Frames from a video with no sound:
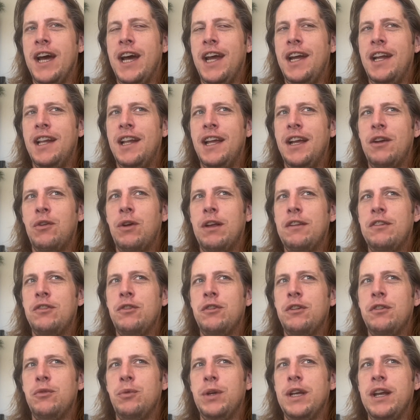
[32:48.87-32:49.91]
Like as soon as
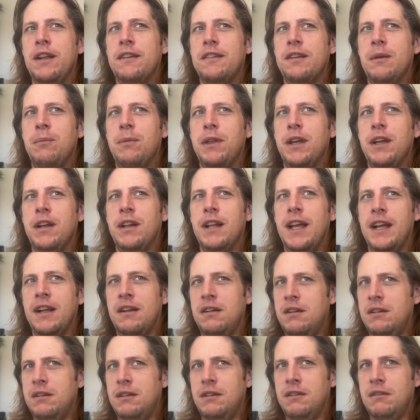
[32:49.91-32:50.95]
we get something like
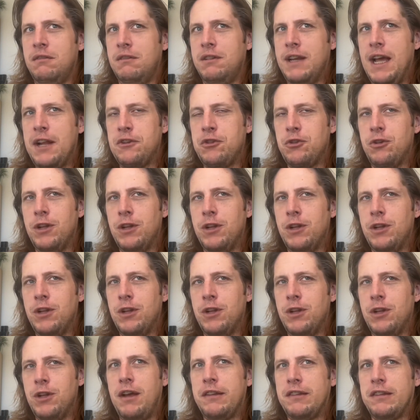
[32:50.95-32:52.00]
natural language
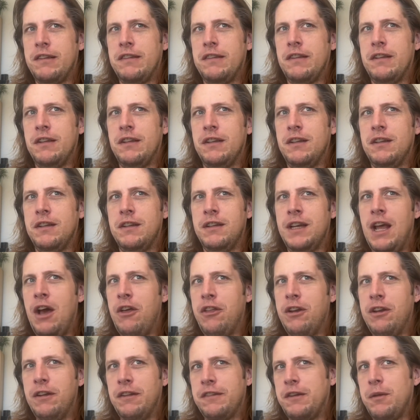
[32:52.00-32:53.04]
processing, now that
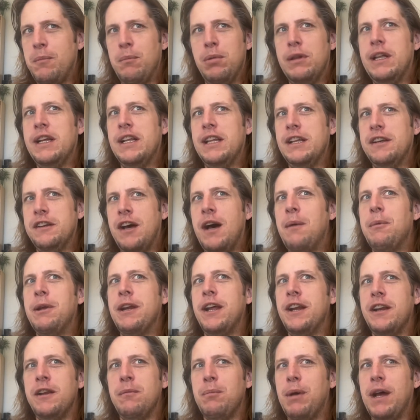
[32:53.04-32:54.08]
it's completely
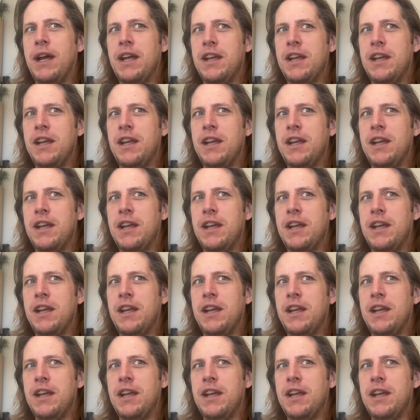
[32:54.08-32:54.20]
dominated by